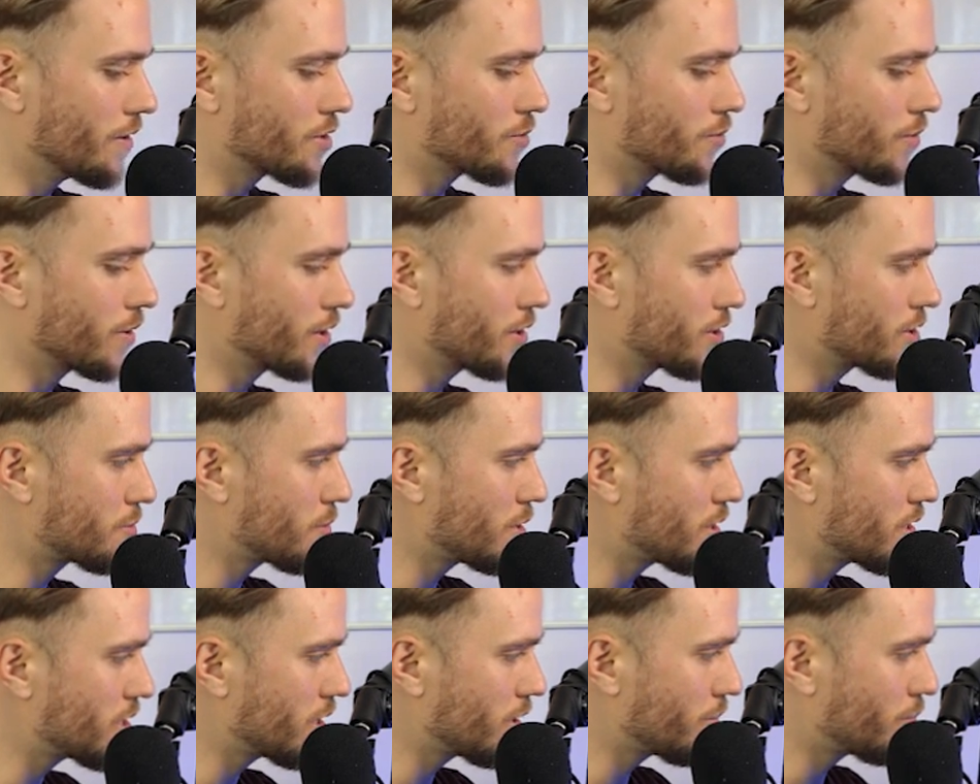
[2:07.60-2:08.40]
Windows
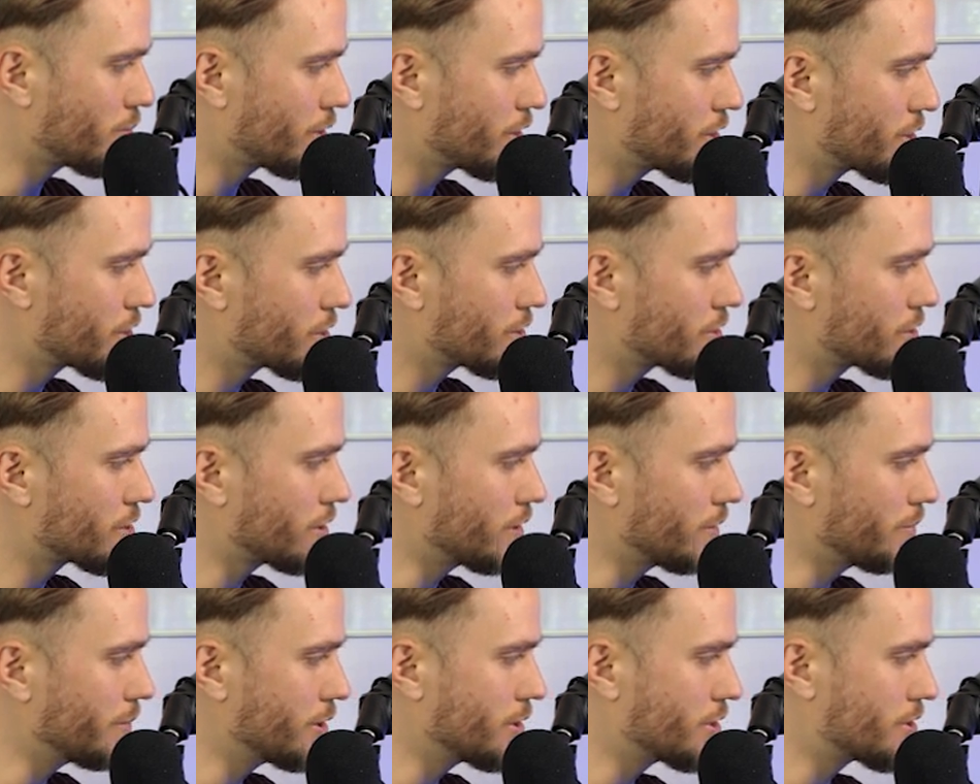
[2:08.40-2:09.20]
PC, I'm pretty sure, so
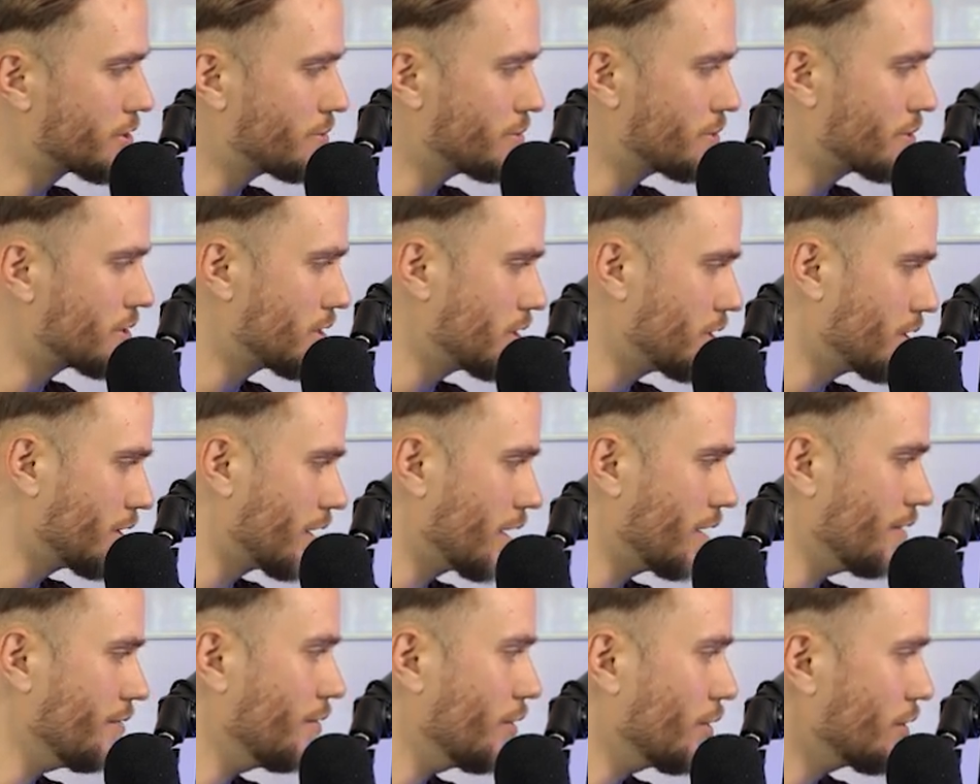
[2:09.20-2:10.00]
let me just do a
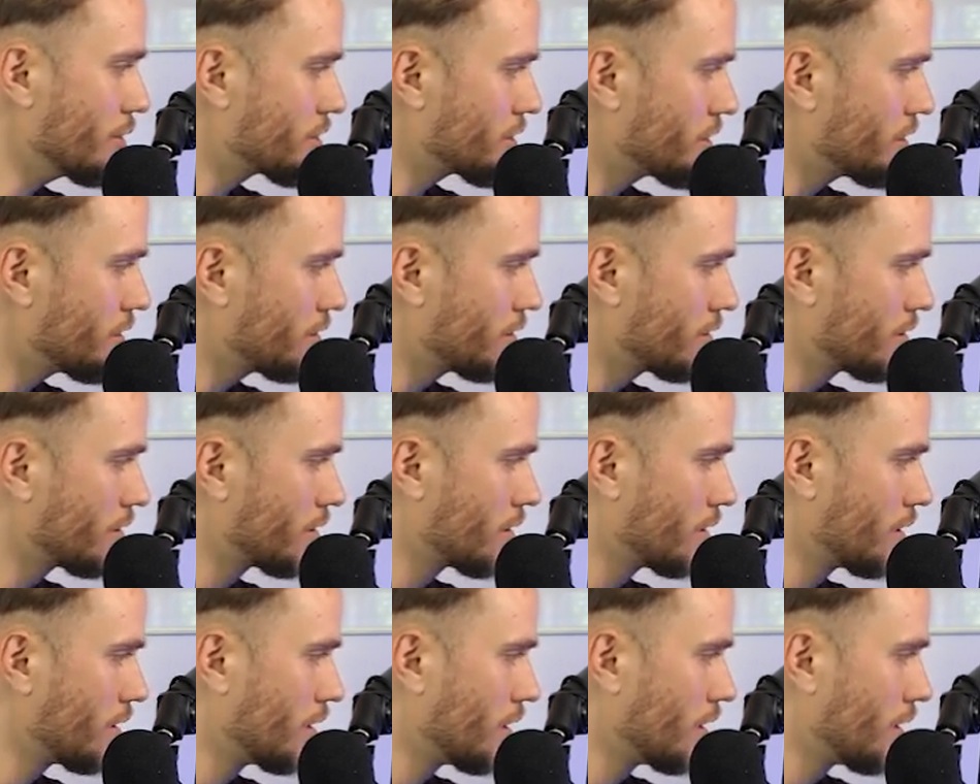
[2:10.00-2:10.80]
CDK version.
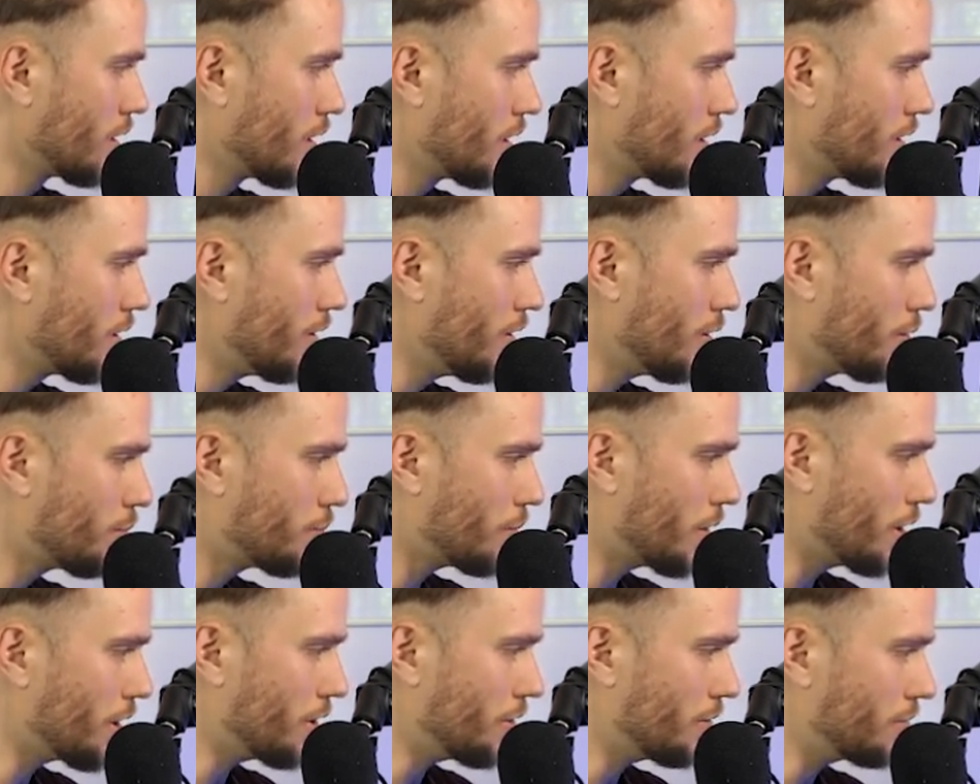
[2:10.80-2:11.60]
Nope,
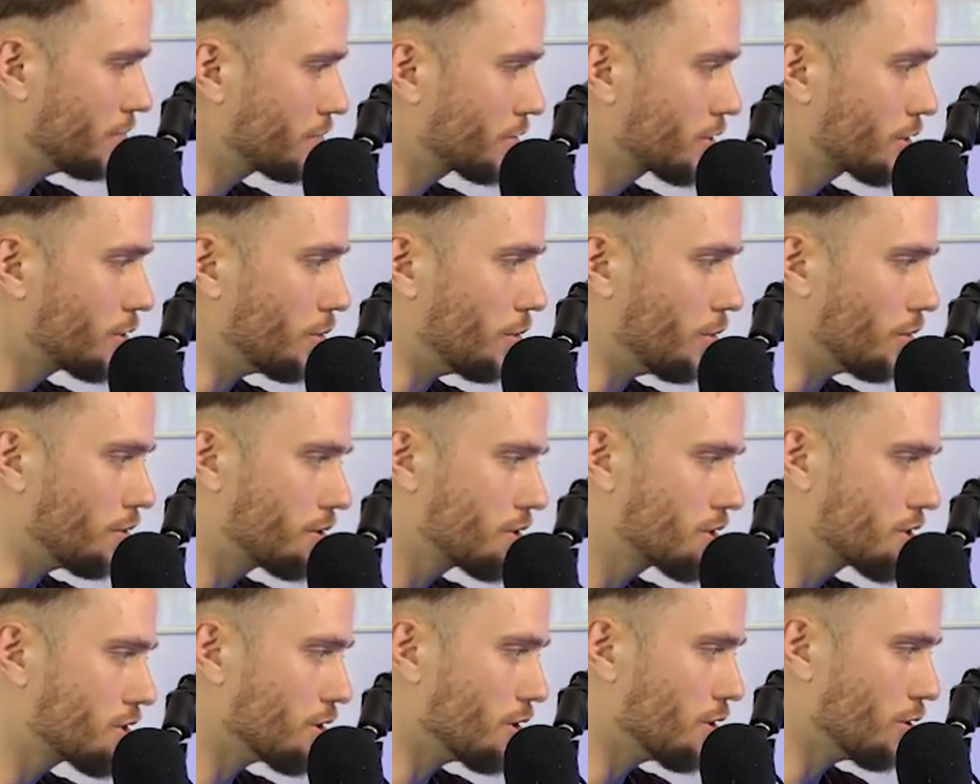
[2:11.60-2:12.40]
I don't. Cool.
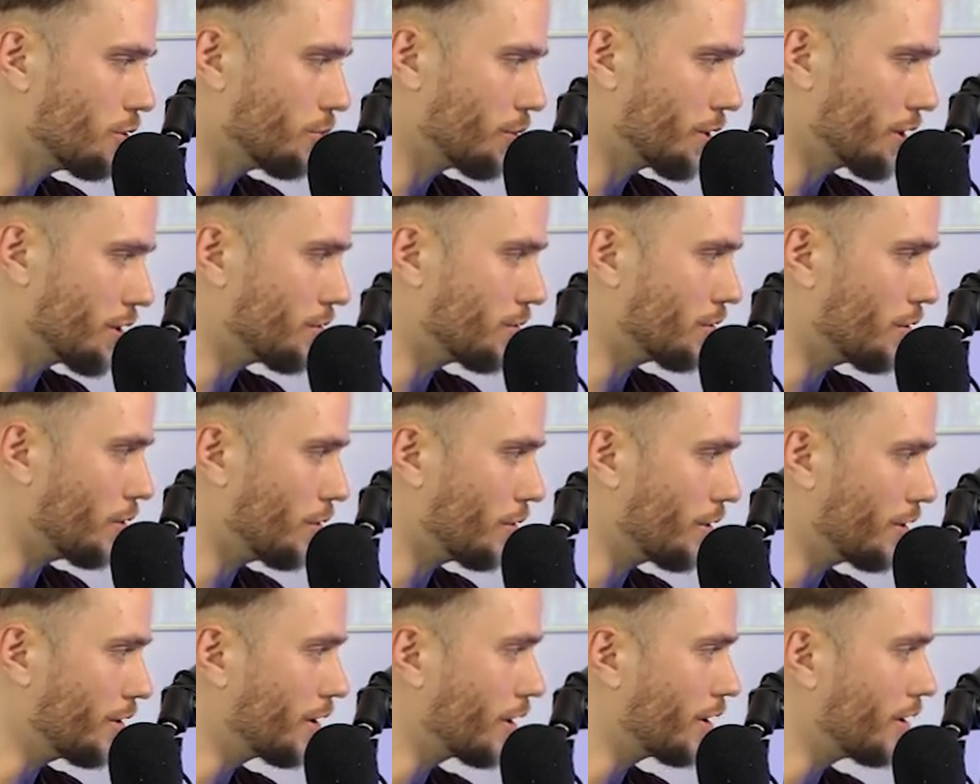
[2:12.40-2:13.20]
So we can do the whole
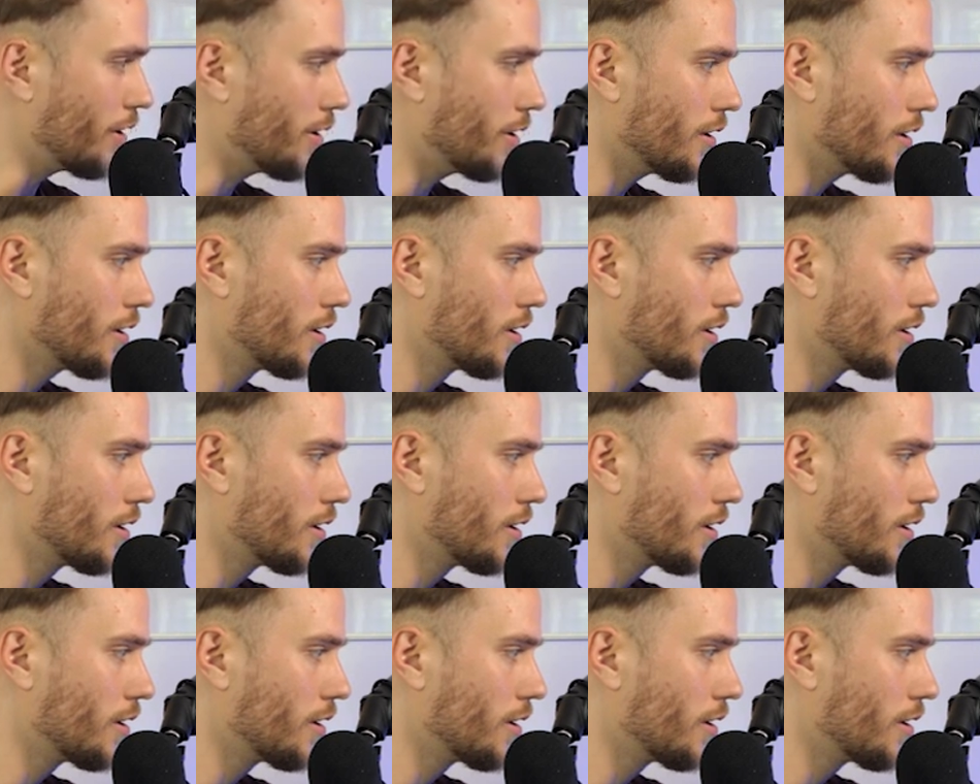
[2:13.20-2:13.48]
thing here.